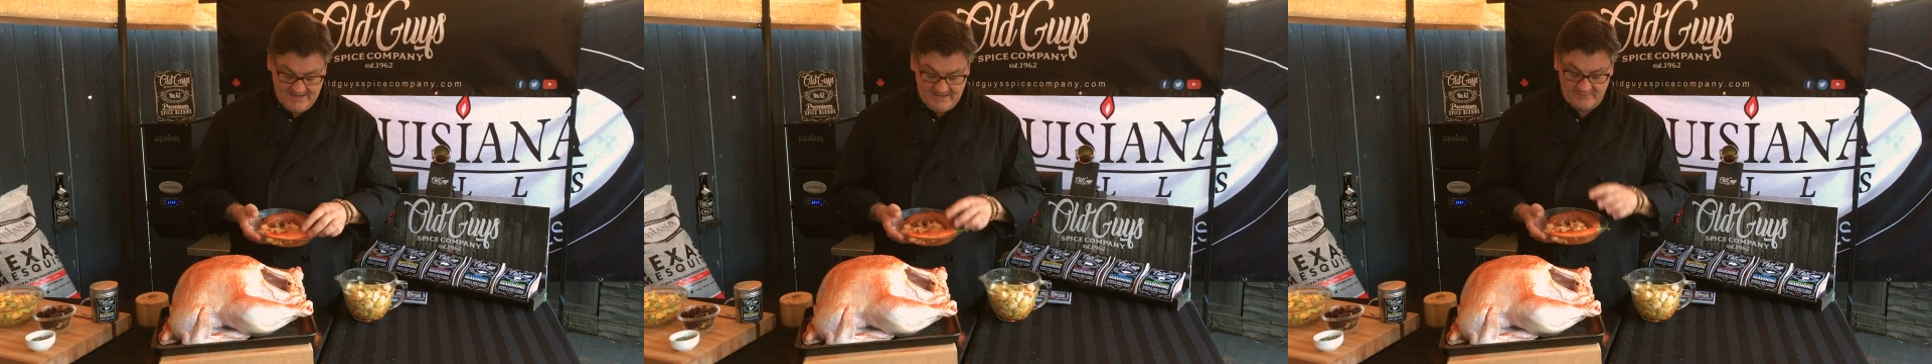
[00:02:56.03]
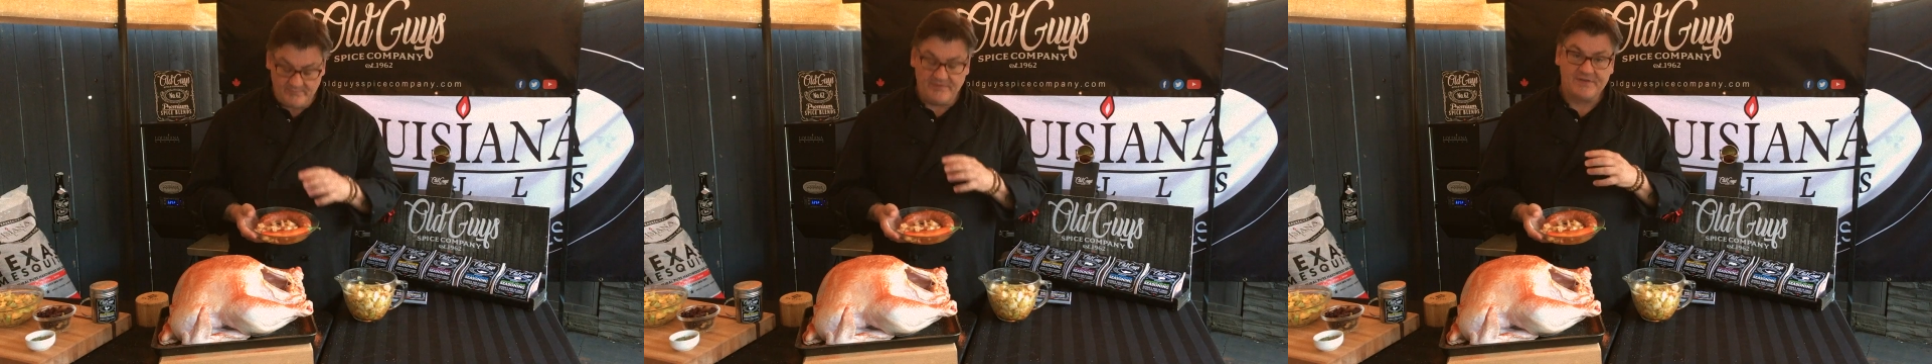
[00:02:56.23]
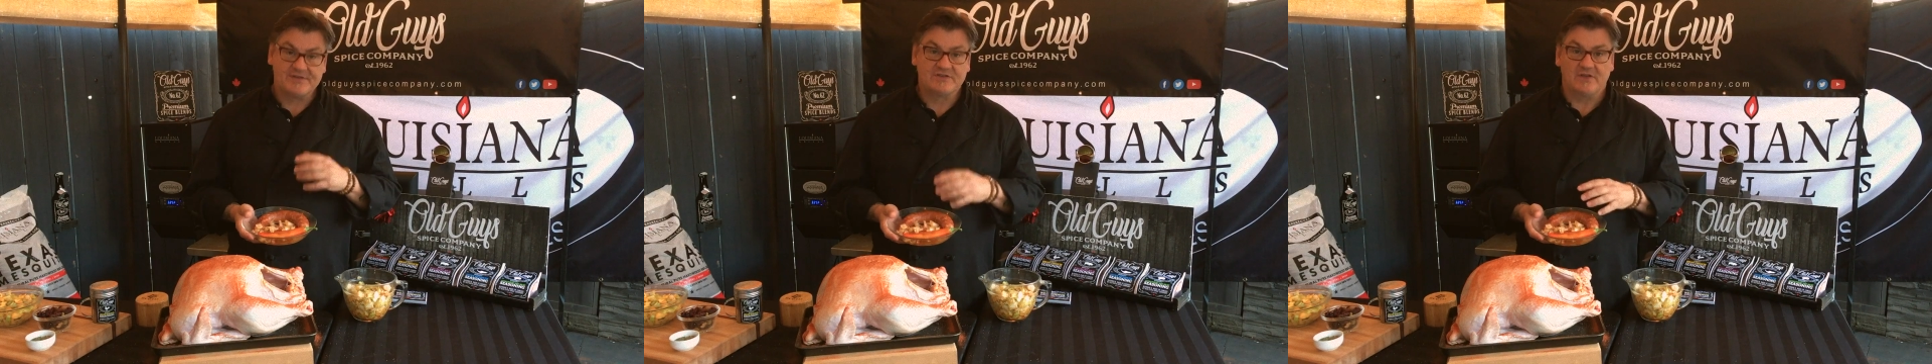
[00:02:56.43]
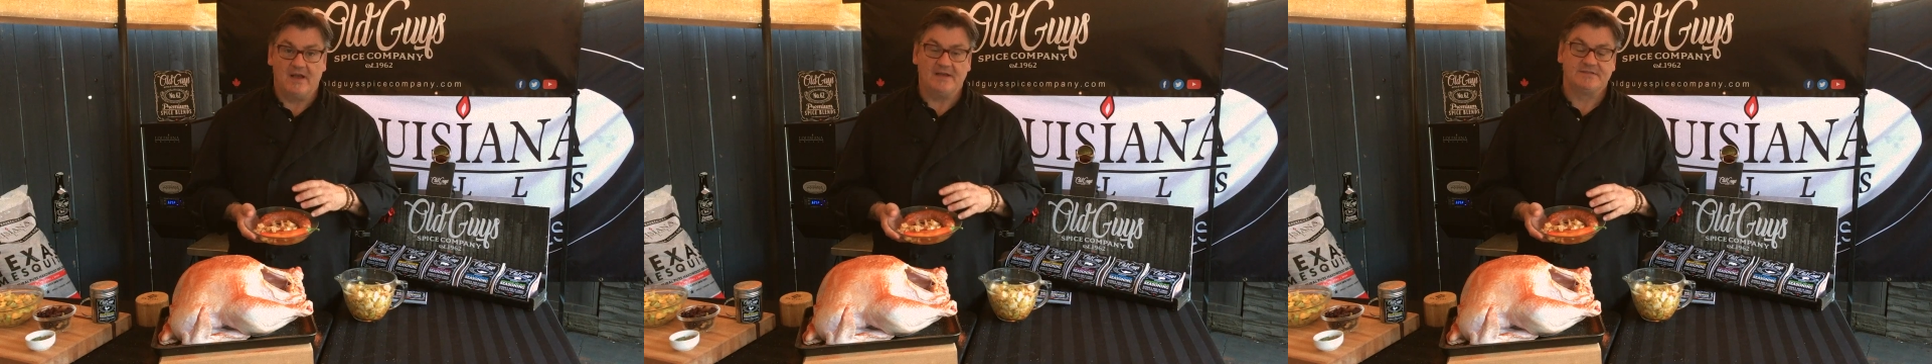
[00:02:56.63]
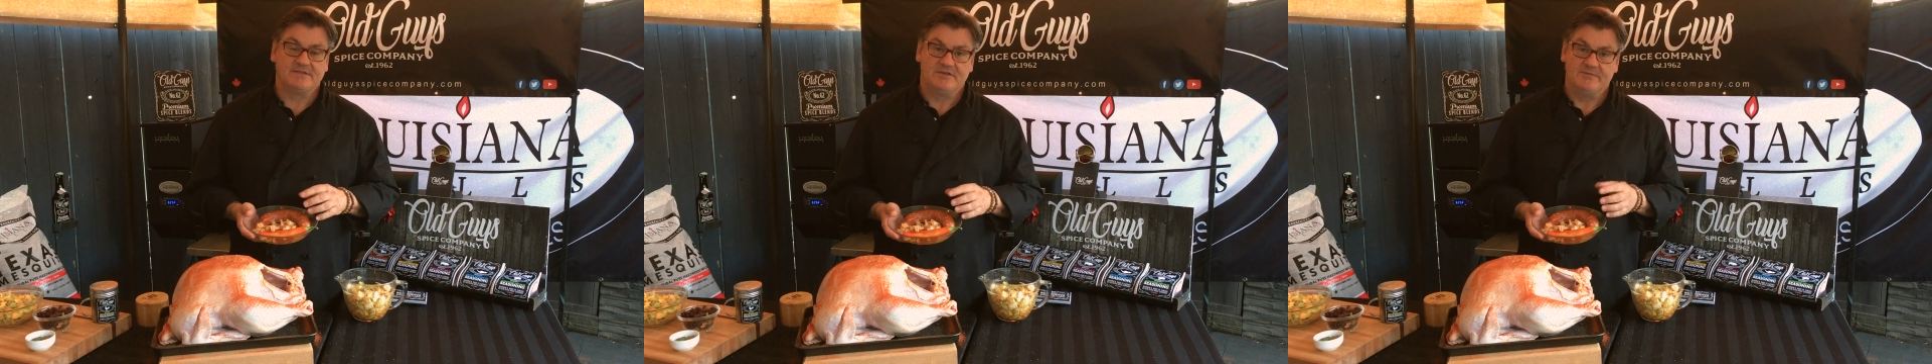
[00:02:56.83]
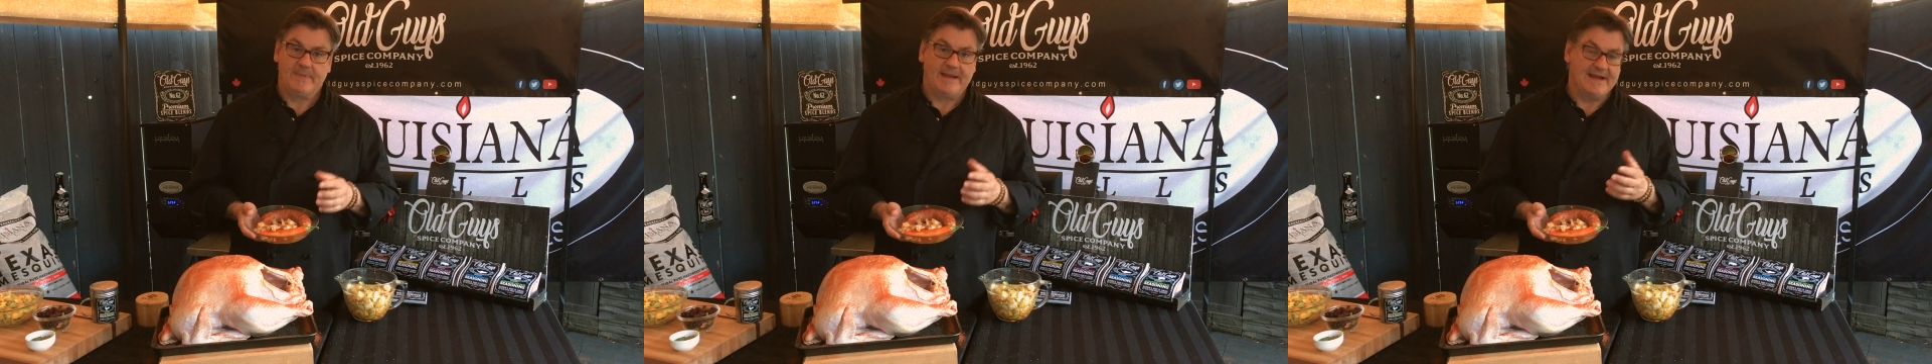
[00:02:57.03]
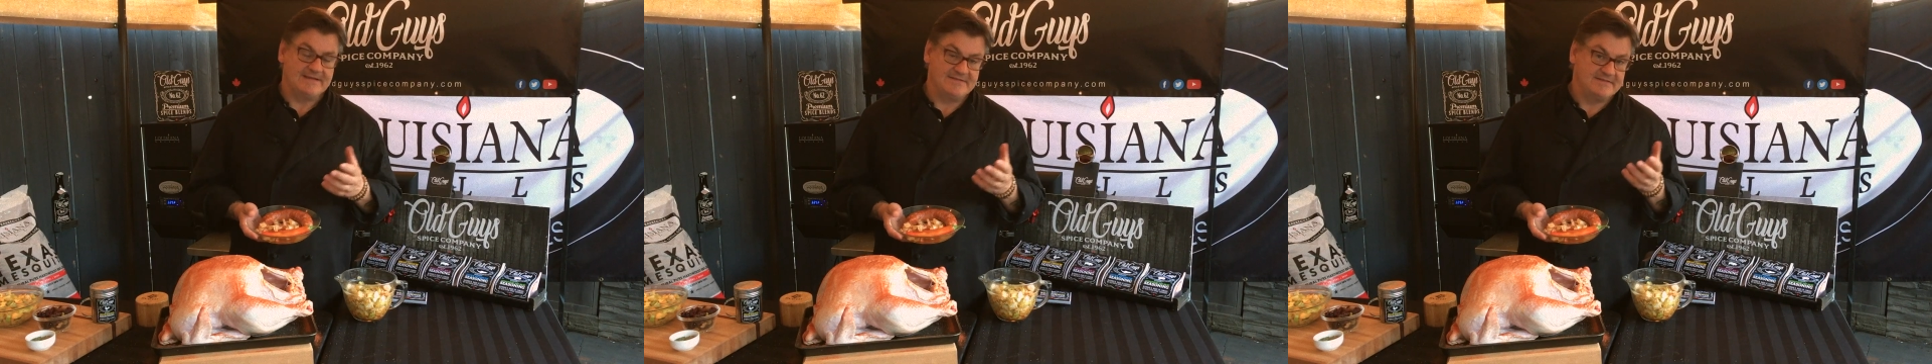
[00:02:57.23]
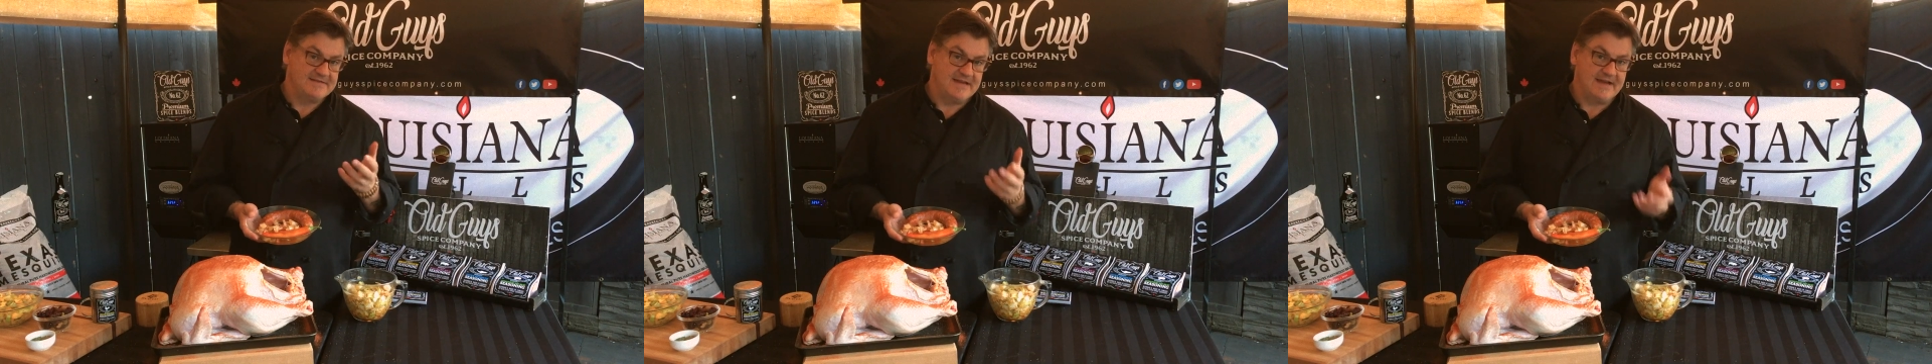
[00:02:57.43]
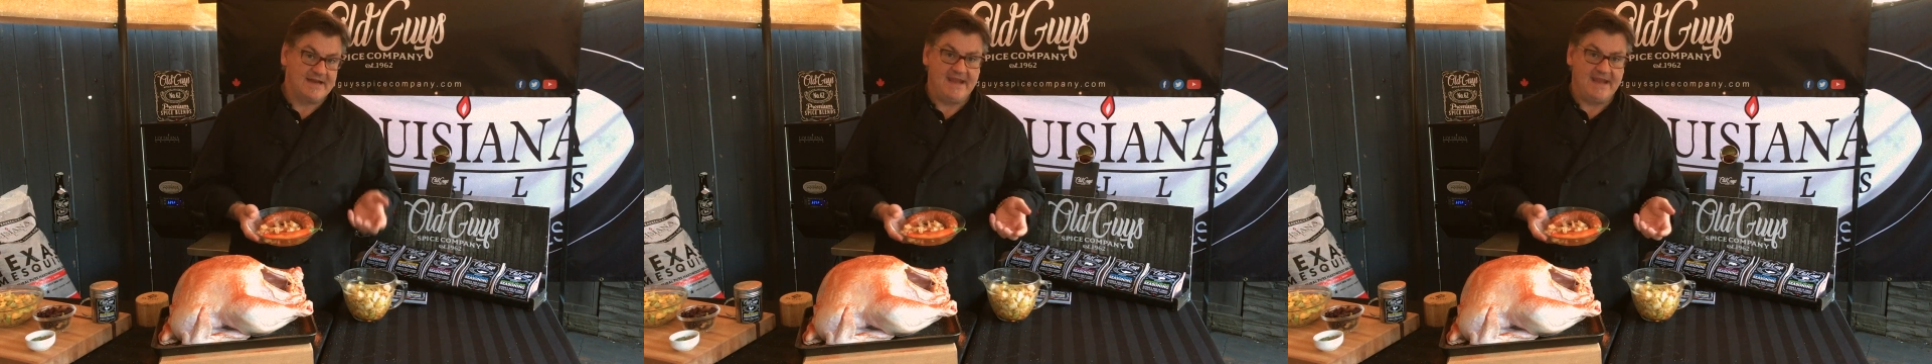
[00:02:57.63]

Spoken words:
And with the sausage, because it's in a